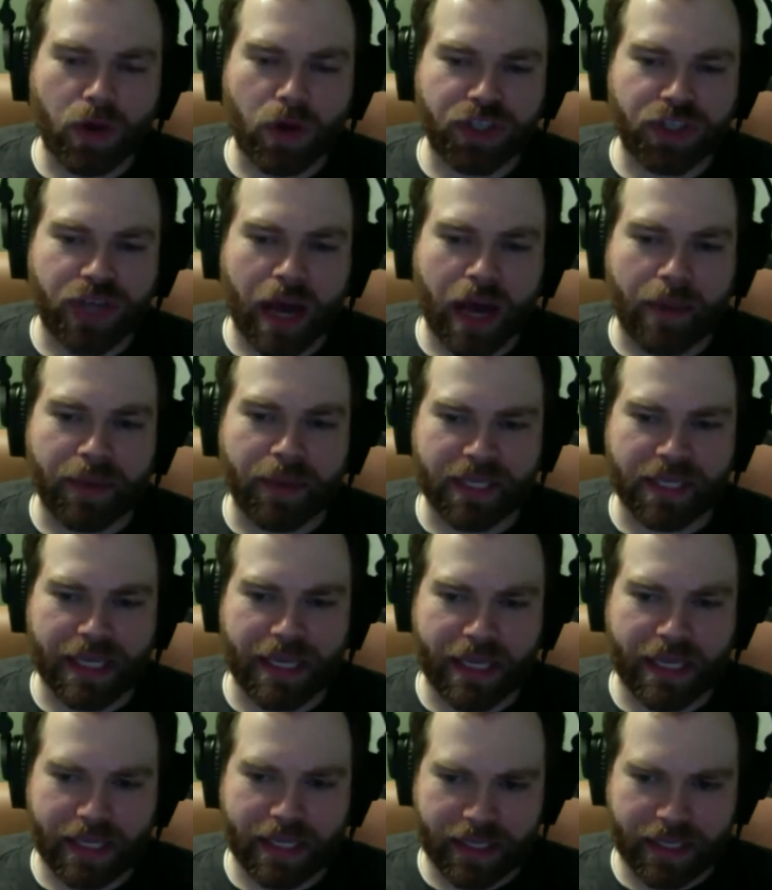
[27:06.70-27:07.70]
Workshop. Is it
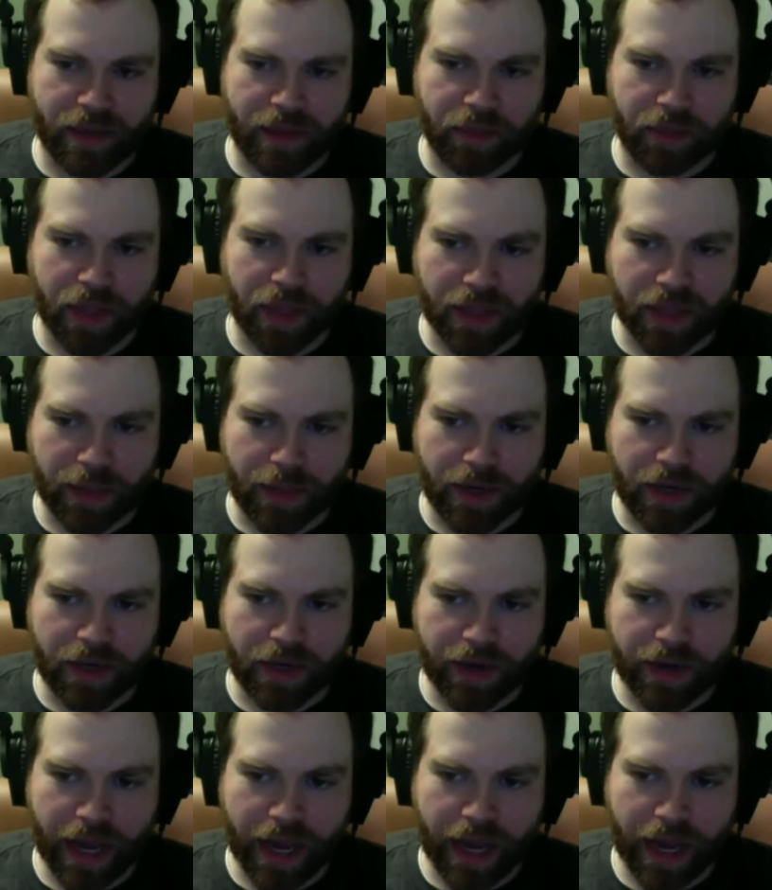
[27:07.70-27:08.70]
easy to plug them into
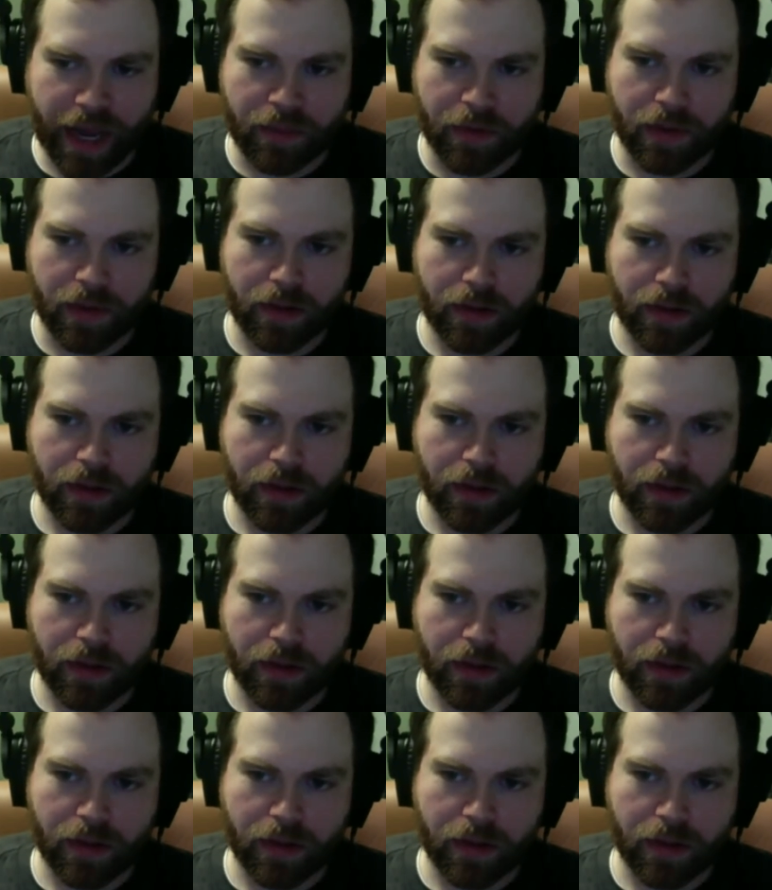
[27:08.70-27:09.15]
your game?